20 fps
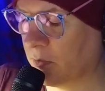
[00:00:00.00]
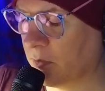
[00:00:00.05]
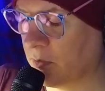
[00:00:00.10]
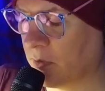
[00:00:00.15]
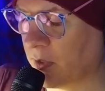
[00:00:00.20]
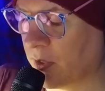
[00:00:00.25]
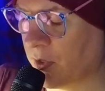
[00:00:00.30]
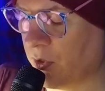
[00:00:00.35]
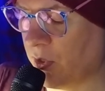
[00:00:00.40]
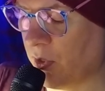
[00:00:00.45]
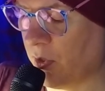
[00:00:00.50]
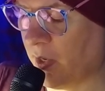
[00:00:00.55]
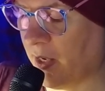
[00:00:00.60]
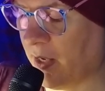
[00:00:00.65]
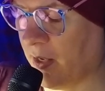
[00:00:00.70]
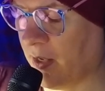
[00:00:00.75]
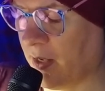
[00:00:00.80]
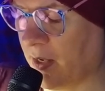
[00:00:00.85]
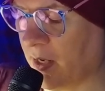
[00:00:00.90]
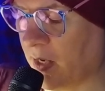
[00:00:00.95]
Can you
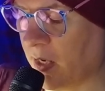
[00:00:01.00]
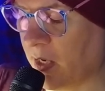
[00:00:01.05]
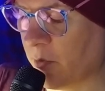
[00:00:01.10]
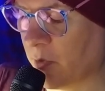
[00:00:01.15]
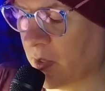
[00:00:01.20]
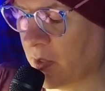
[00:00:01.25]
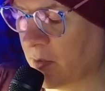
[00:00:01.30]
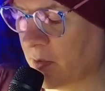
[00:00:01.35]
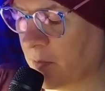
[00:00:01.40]
hear anyone?